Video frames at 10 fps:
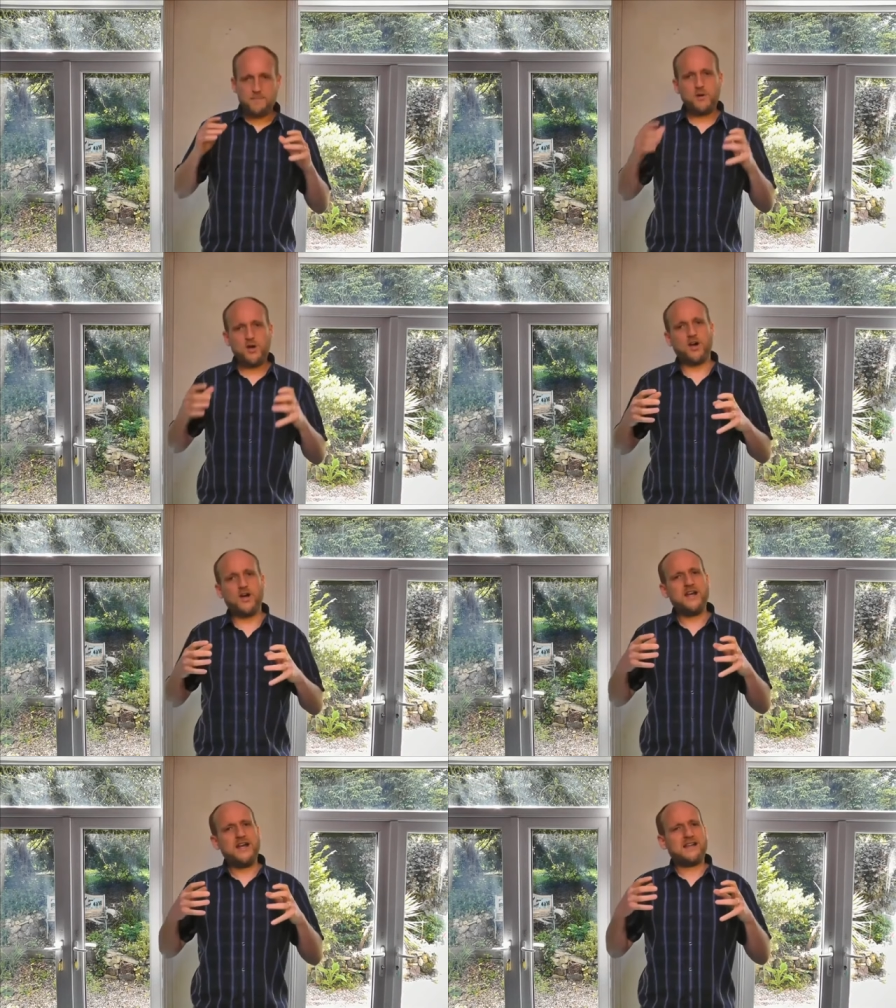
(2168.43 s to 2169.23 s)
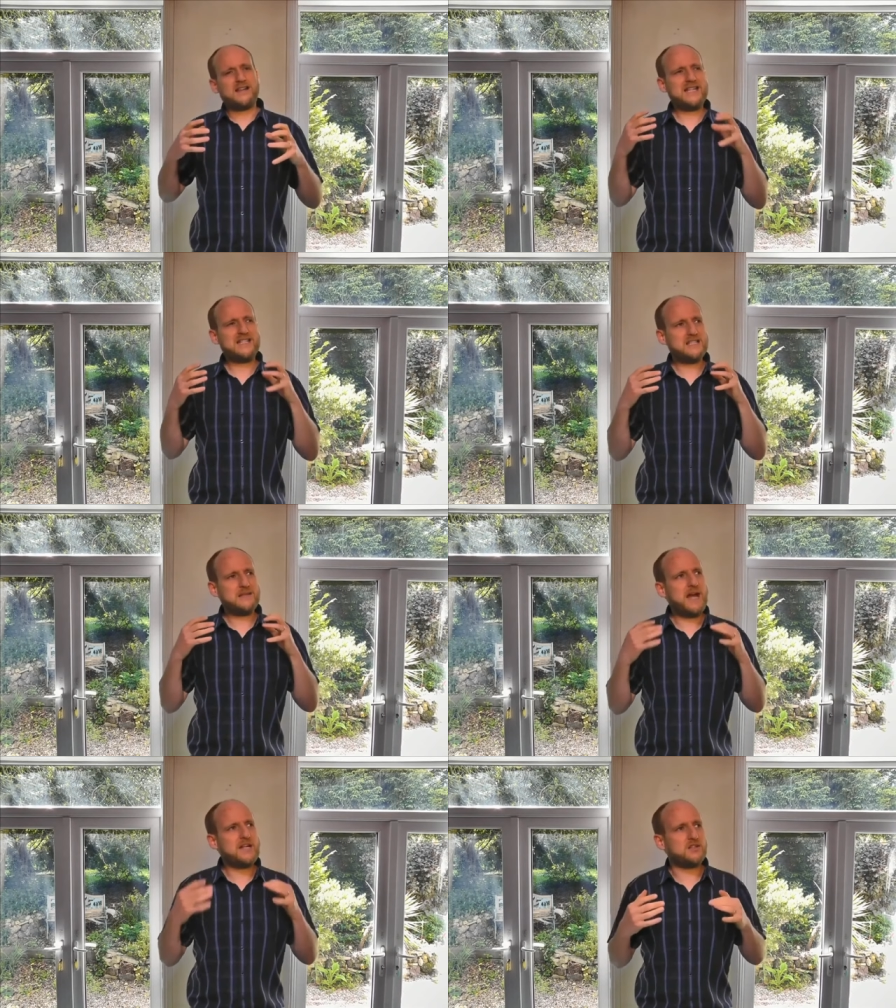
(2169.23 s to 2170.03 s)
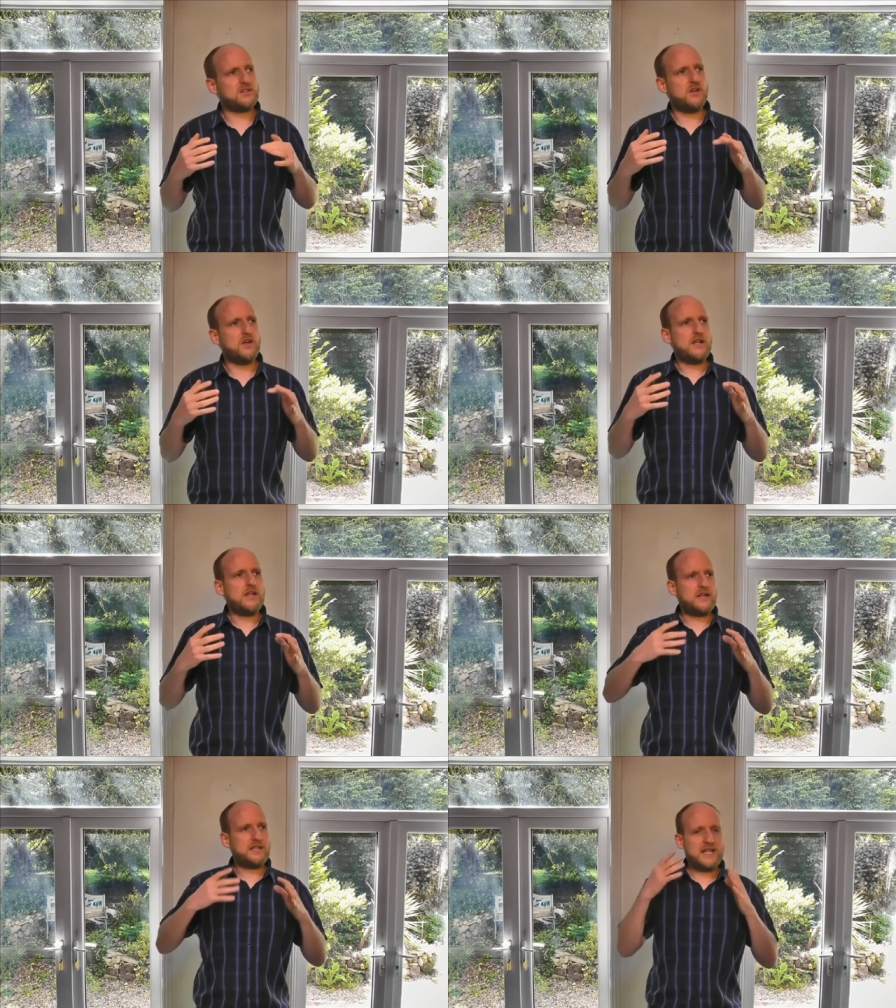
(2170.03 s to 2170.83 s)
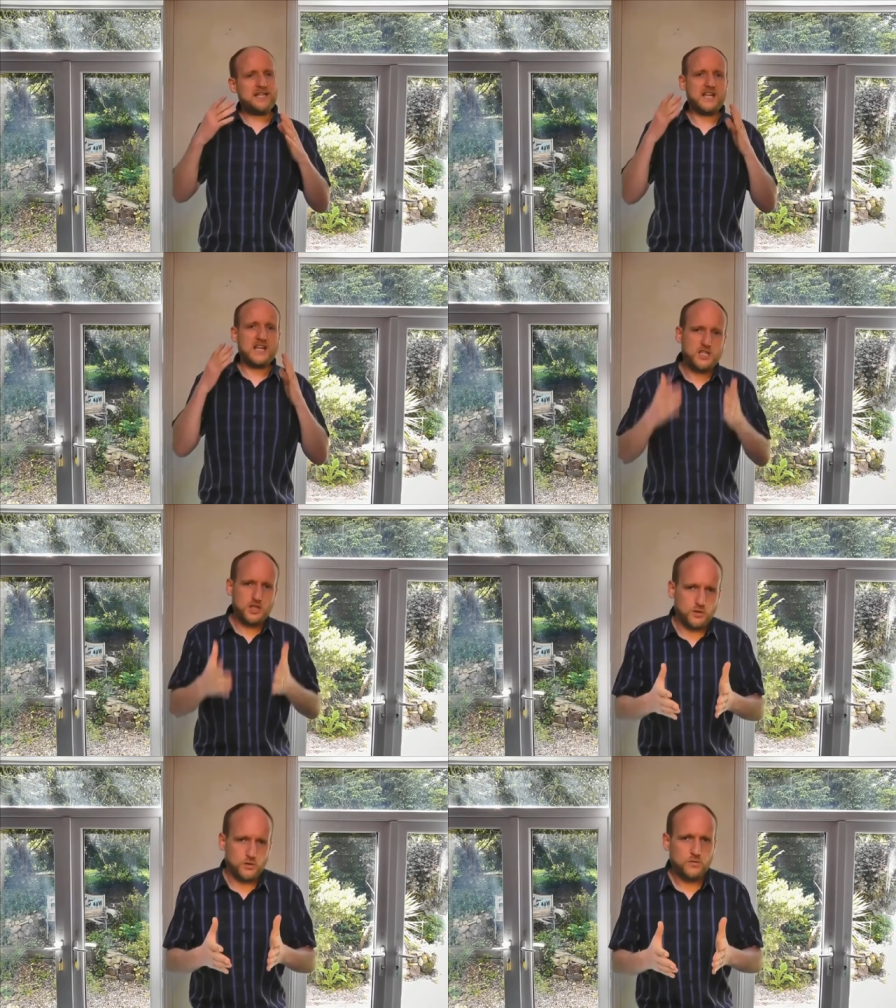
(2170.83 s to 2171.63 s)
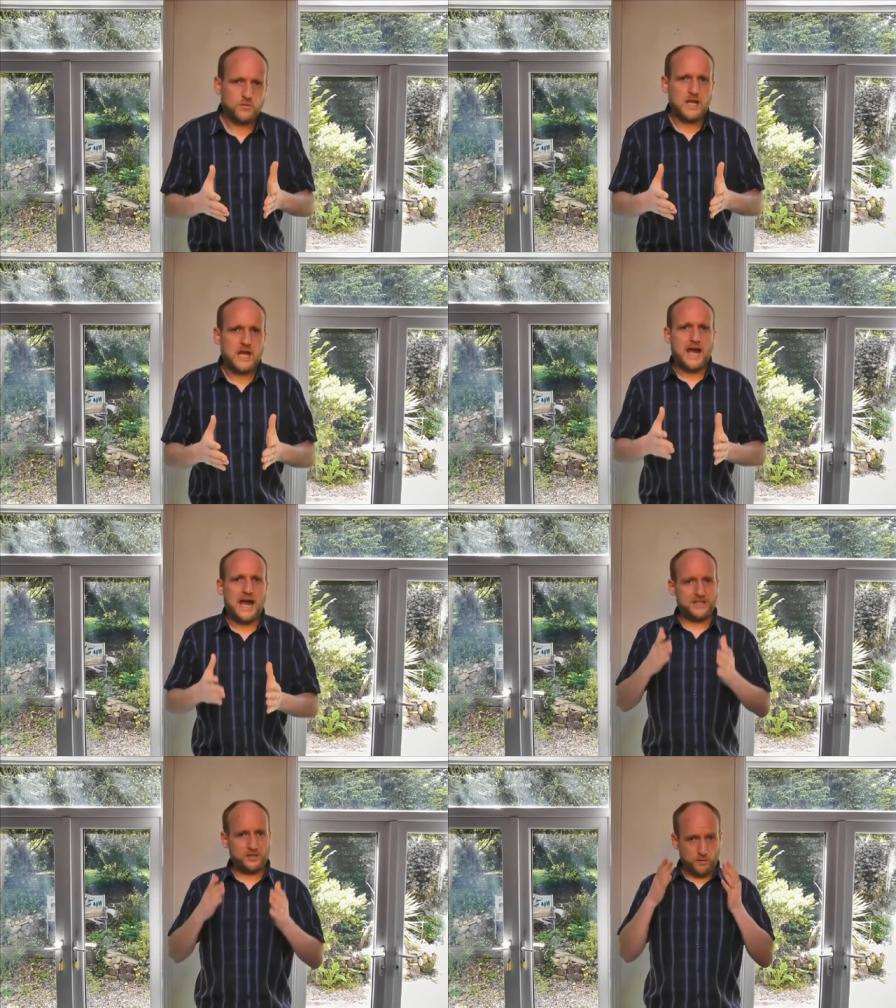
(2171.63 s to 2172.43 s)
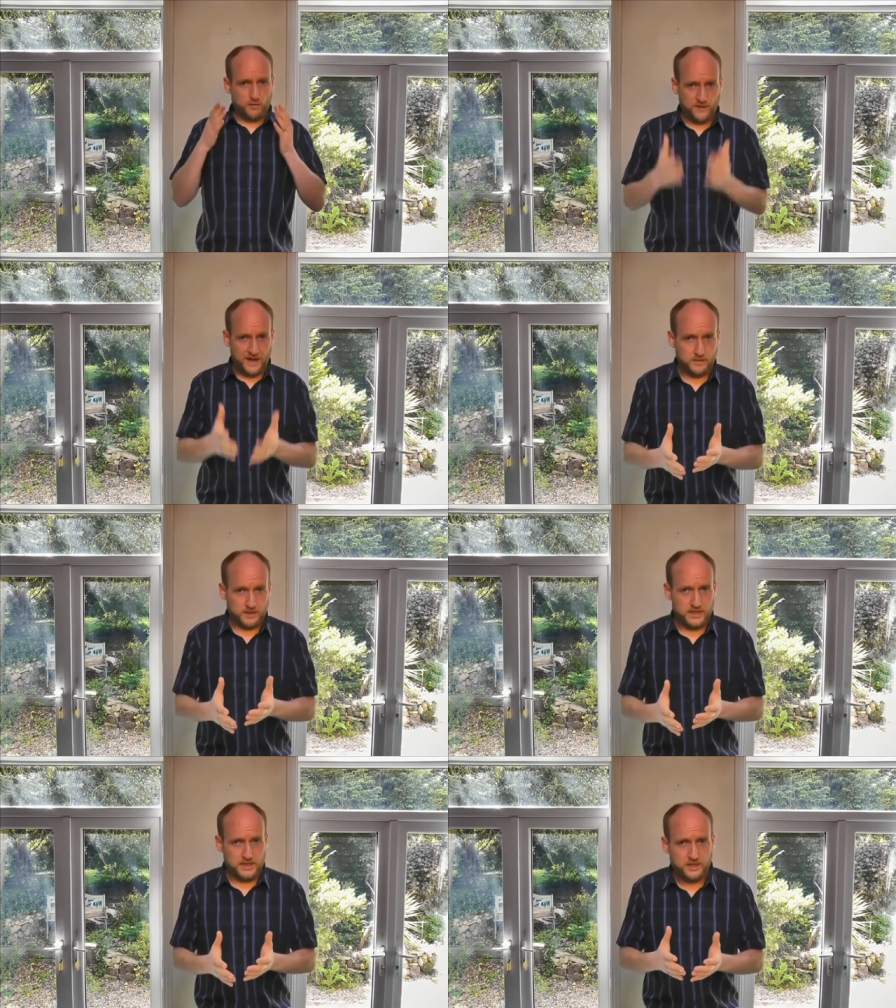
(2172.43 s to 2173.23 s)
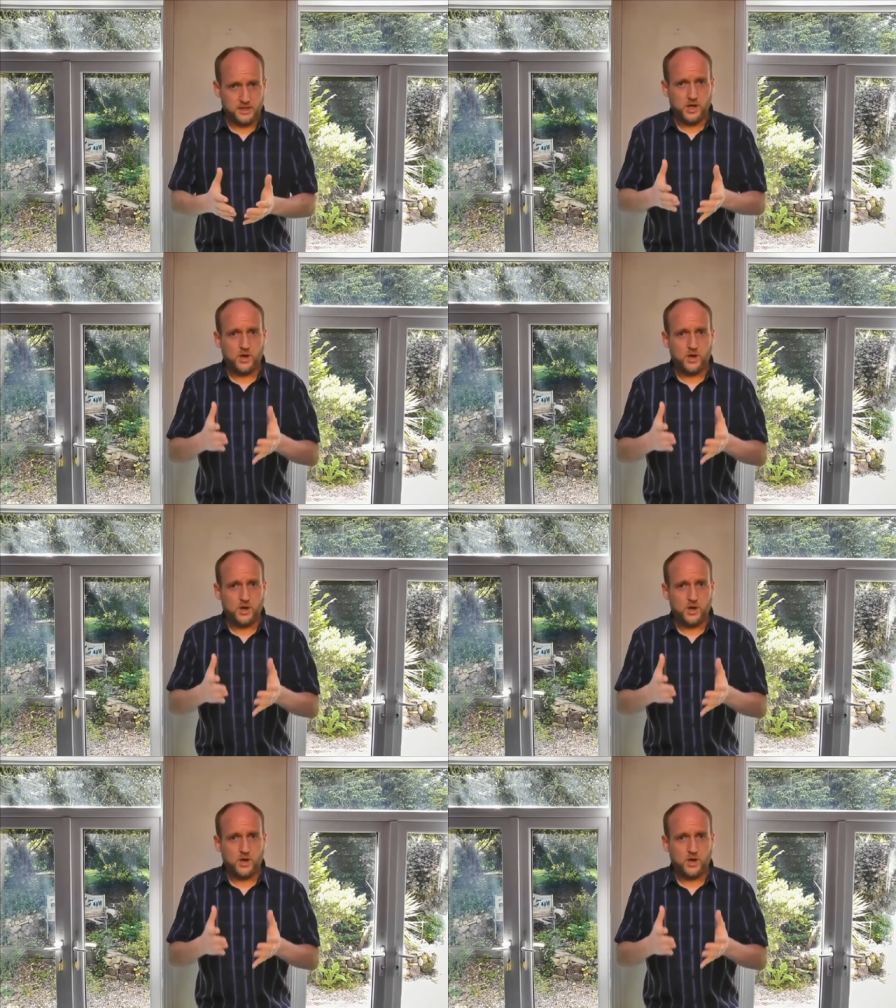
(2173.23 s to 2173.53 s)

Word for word: But let's imagine that, like, let's say you and your family